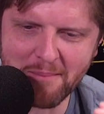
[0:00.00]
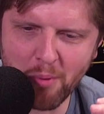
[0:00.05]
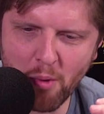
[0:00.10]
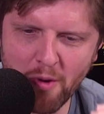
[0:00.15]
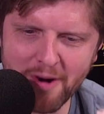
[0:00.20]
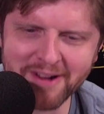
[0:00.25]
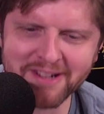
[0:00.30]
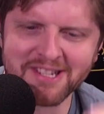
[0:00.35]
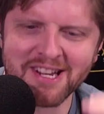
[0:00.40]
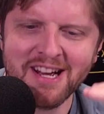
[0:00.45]

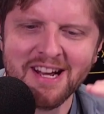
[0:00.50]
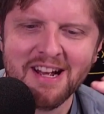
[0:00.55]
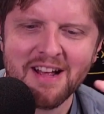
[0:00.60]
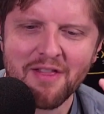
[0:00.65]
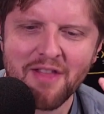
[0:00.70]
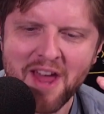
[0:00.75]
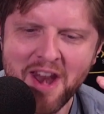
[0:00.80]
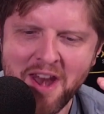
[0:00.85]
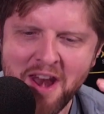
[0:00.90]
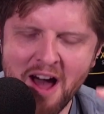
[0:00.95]
points.
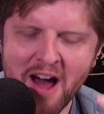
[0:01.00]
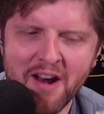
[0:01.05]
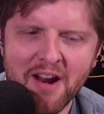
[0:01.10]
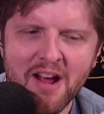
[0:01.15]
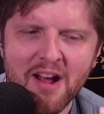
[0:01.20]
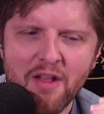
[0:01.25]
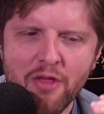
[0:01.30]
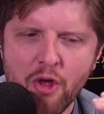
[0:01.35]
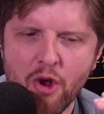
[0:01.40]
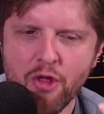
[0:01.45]

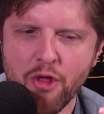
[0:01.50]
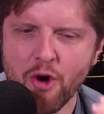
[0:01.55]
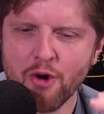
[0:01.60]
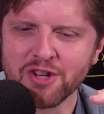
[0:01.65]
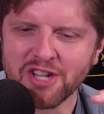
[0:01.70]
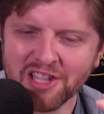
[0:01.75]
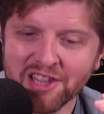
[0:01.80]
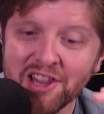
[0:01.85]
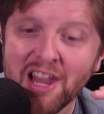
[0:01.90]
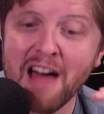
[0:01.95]

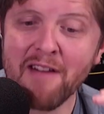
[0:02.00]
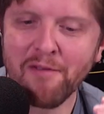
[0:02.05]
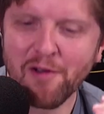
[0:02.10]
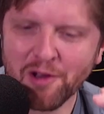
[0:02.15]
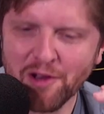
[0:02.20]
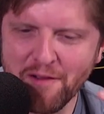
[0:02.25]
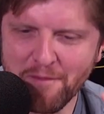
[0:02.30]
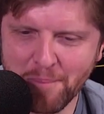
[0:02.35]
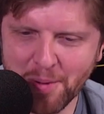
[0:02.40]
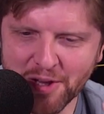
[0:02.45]
There's a
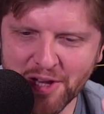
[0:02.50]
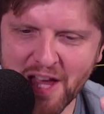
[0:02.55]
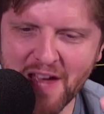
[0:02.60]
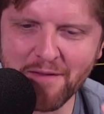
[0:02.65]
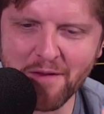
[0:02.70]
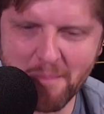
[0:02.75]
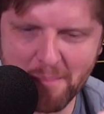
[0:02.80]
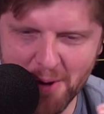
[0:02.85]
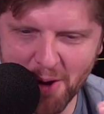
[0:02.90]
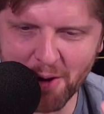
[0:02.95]
level of
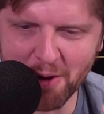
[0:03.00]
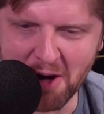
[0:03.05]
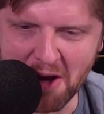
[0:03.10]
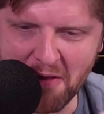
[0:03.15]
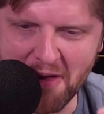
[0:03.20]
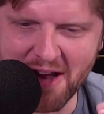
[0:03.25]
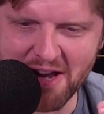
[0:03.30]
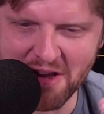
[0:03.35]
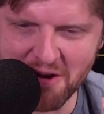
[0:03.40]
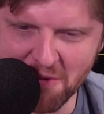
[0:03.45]

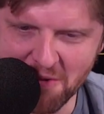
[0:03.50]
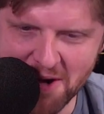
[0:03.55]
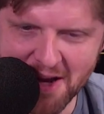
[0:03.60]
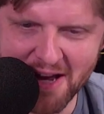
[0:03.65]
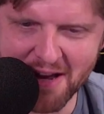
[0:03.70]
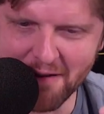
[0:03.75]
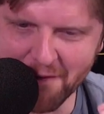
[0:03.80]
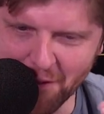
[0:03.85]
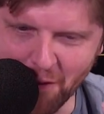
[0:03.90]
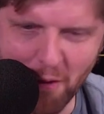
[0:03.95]
believability that you
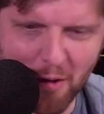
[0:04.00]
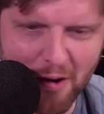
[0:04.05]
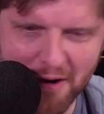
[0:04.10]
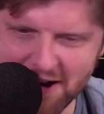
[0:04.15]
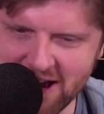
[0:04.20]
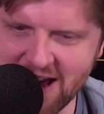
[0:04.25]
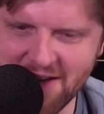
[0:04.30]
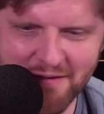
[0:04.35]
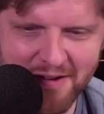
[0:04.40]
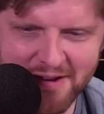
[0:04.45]
need for
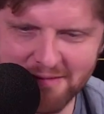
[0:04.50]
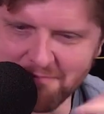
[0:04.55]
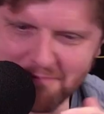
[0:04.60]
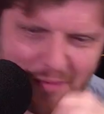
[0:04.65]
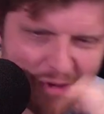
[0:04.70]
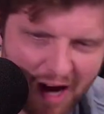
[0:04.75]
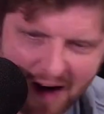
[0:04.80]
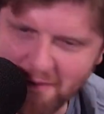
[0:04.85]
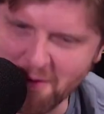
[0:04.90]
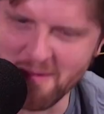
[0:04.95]

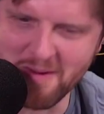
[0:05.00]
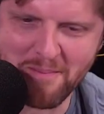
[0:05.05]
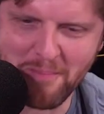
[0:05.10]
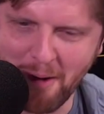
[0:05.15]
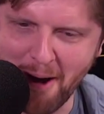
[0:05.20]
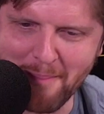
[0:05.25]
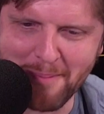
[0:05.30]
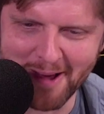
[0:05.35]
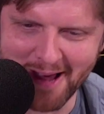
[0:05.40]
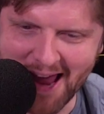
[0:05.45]
even government
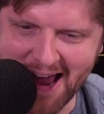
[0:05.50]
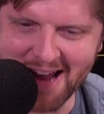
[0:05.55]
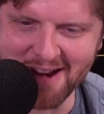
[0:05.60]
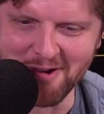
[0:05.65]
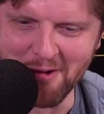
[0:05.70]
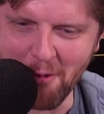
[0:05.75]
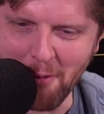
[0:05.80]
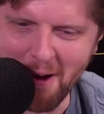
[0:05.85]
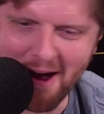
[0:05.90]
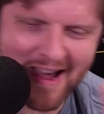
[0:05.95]

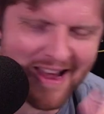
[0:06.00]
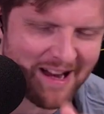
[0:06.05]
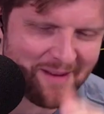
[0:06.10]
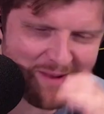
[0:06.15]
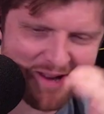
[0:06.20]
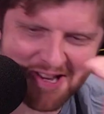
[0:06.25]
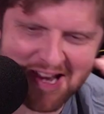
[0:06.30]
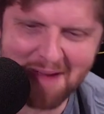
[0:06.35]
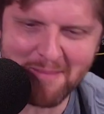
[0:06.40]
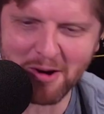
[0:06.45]
propaganda, right? I
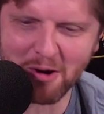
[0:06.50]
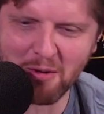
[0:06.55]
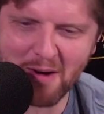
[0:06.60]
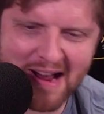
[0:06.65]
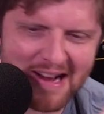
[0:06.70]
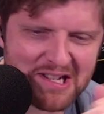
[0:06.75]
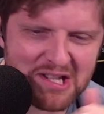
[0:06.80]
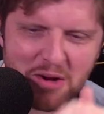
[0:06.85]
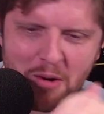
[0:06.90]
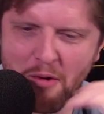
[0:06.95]
mean,
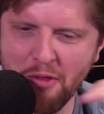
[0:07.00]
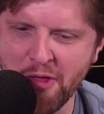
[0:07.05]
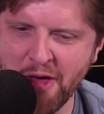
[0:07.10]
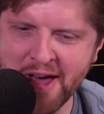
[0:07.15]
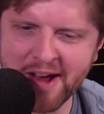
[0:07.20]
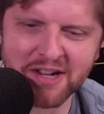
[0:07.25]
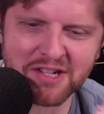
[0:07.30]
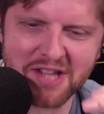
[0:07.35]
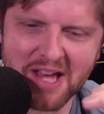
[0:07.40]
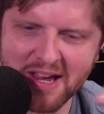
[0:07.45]
Democrats, there are
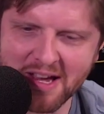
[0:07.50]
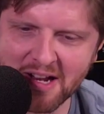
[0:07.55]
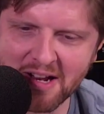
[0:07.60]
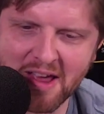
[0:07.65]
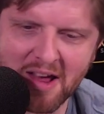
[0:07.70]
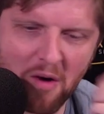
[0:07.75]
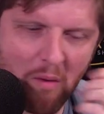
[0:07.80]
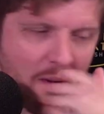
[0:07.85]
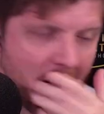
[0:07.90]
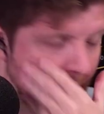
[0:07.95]
things they can
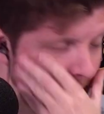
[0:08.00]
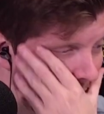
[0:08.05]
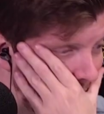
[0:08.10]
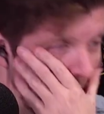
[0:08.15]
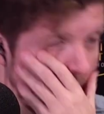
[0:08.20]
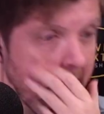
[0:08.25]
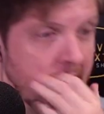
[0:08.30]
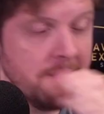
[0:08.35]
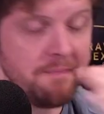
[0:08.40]
get away with.